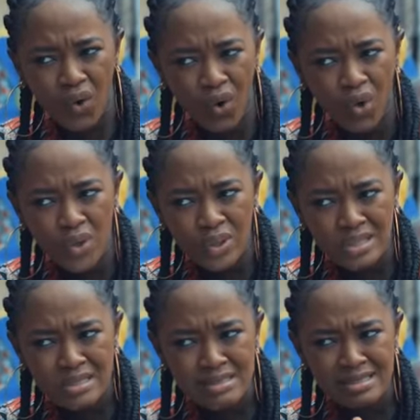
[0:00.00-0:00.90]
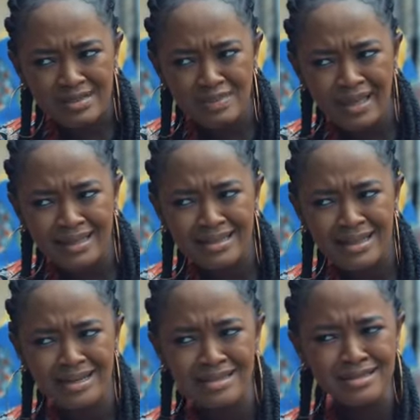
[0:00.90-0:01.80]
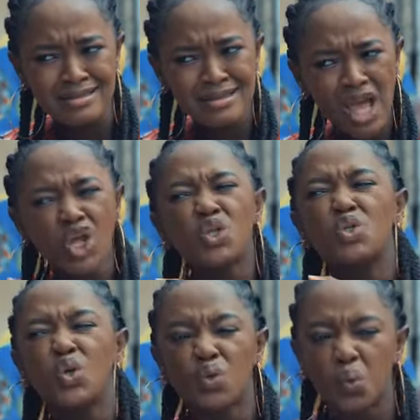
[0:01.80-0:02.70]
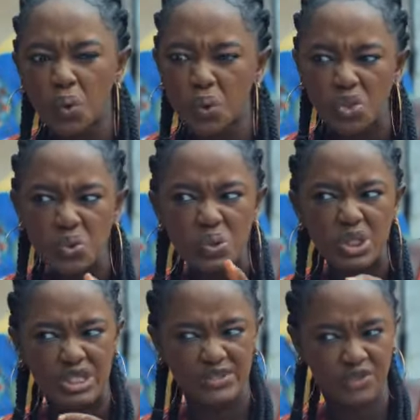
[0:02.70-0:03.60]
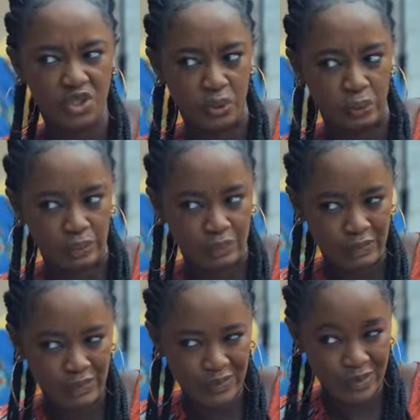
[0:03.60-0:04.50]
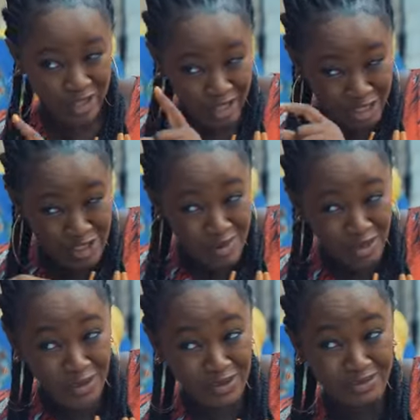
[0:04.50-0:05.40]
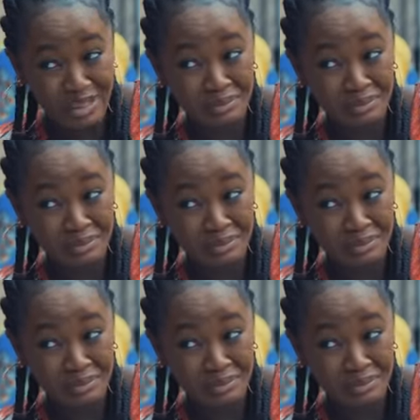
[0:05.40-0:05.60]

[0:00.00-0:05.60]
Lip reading: All this man that has done one or two things for you, can you marry all of